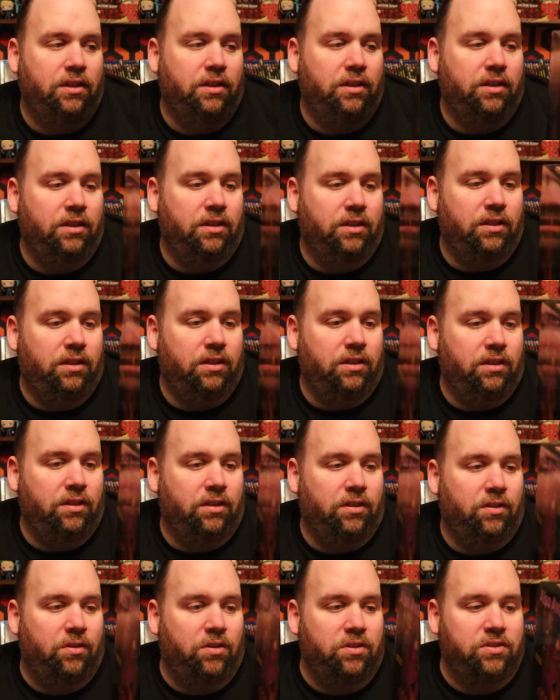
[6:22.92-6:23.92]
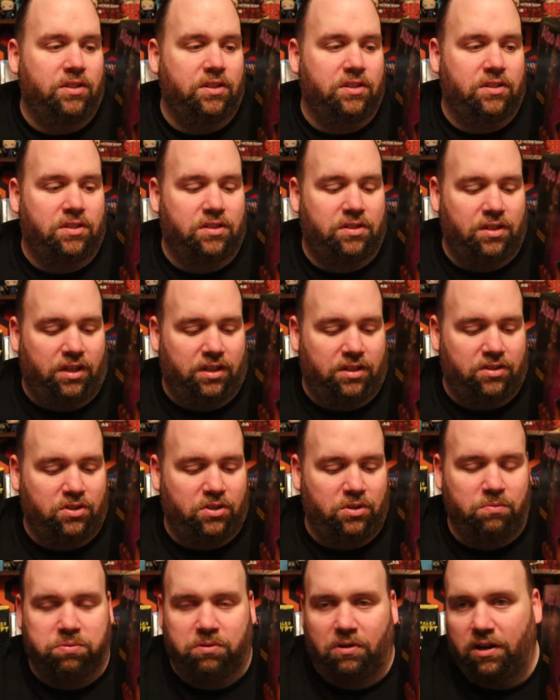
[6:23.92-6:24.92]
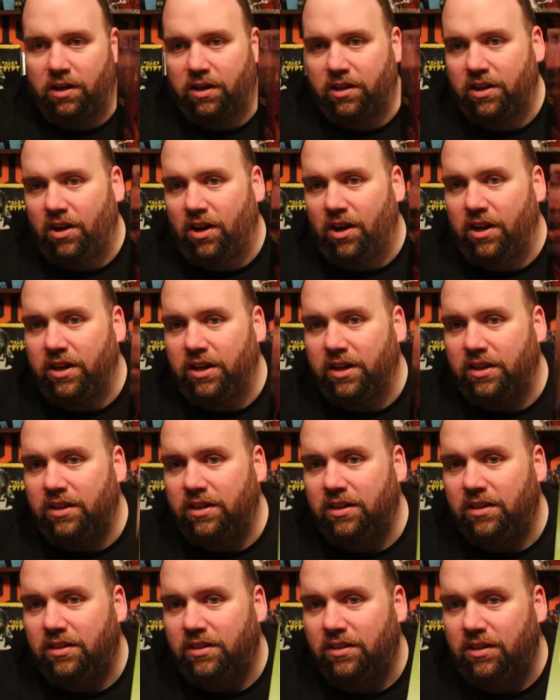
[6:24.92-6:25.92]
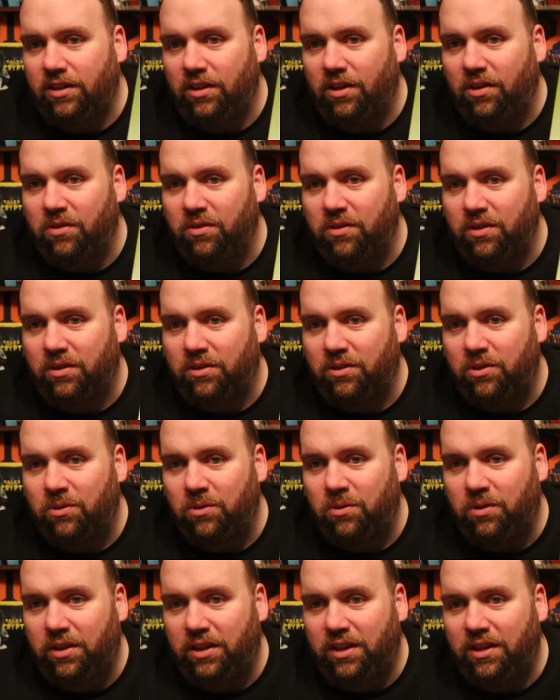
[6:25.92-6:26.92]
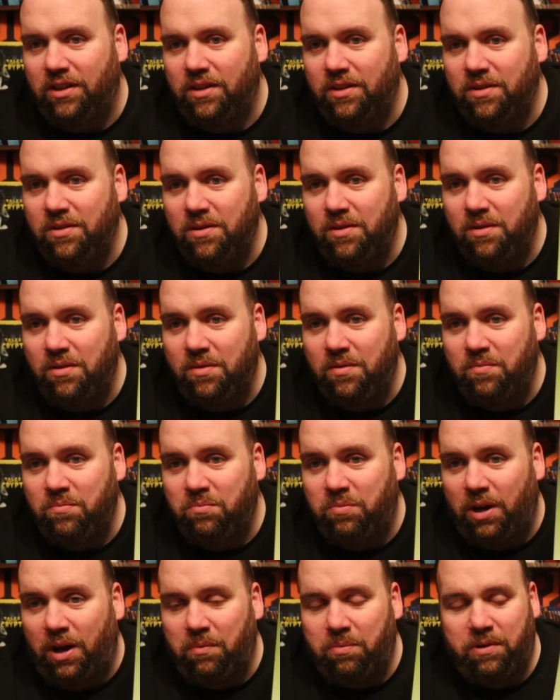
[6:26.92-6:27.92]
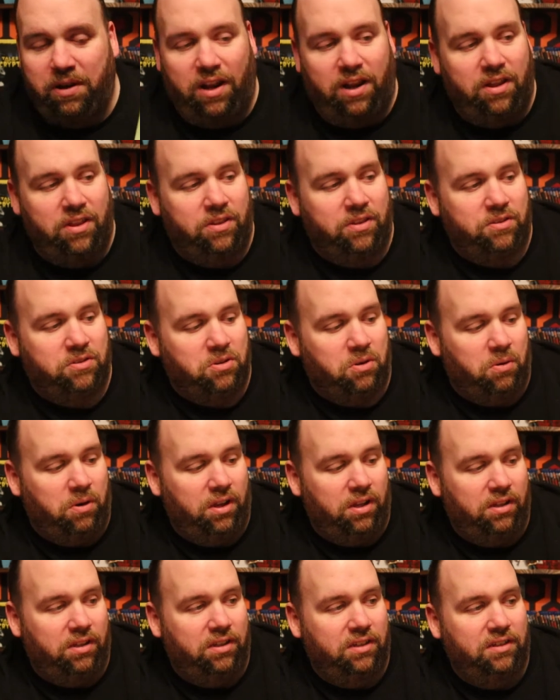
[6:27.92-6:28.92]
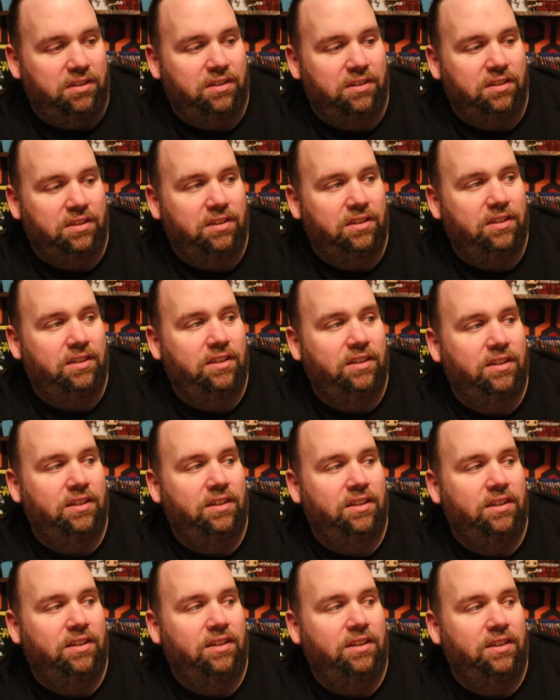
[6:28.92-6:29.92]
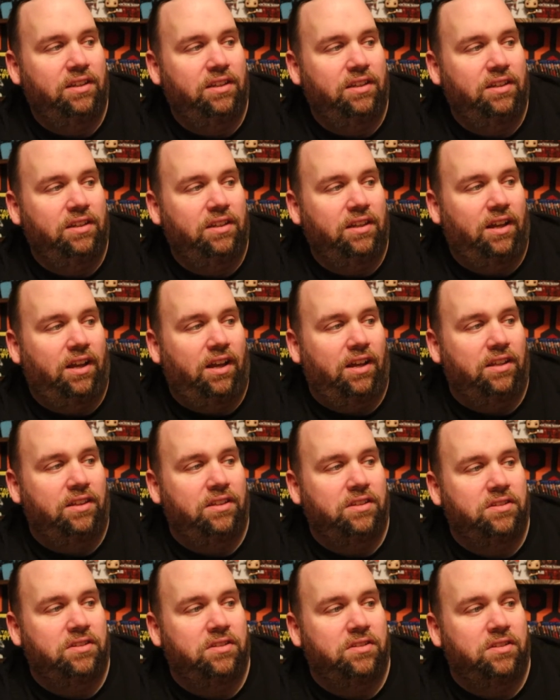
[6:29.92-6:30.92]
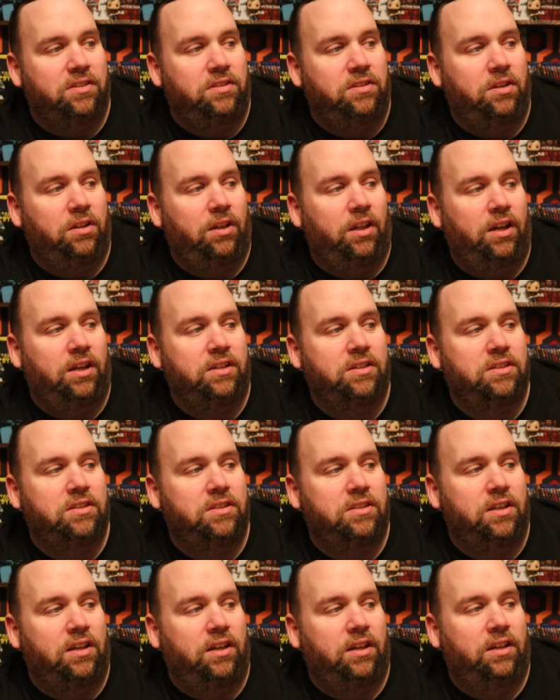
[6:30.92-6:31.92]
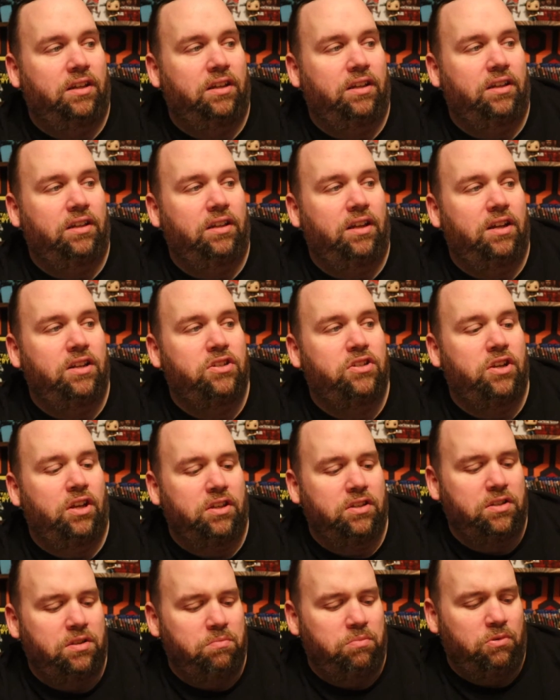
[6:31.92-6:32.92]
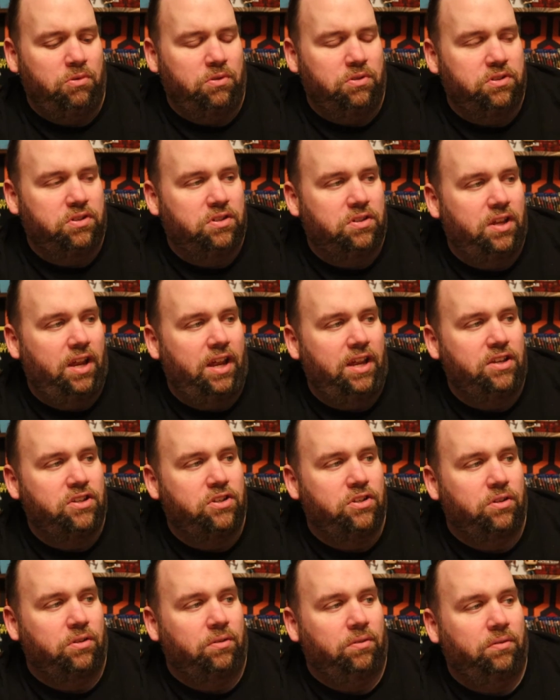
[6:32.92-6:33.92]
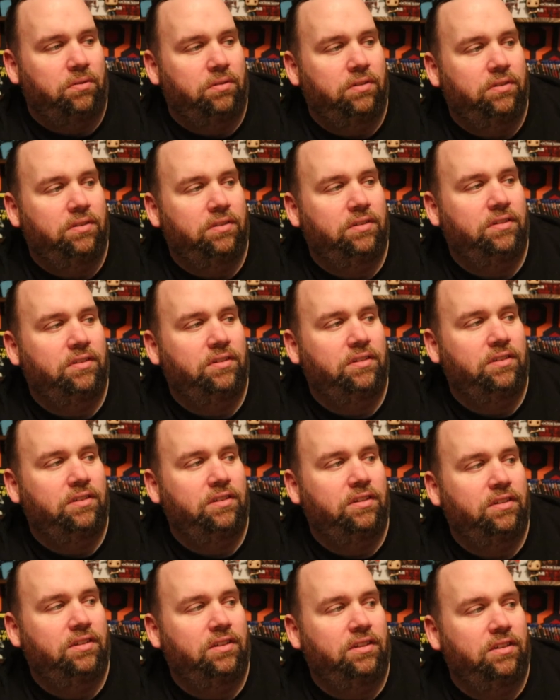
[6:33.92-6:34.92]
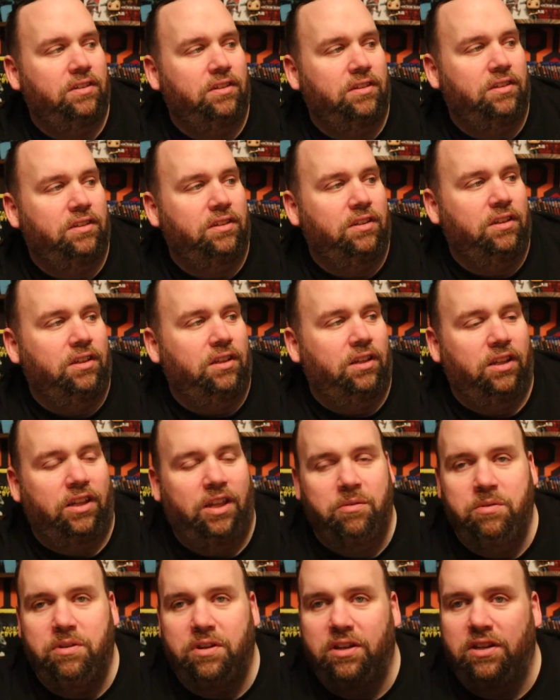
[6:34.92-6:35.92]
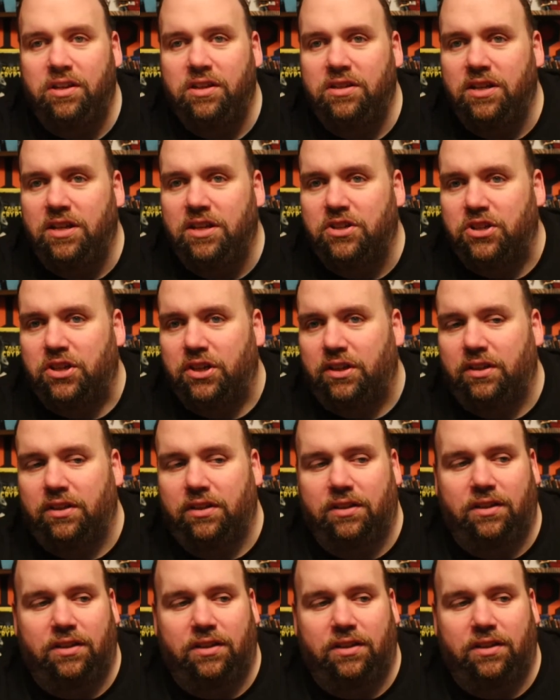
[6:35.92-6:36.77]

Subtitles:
Of course, this is like super iconic, you know, the ghoulie popping out of the toilet. This is a deluxe adjustable statue, limited edition.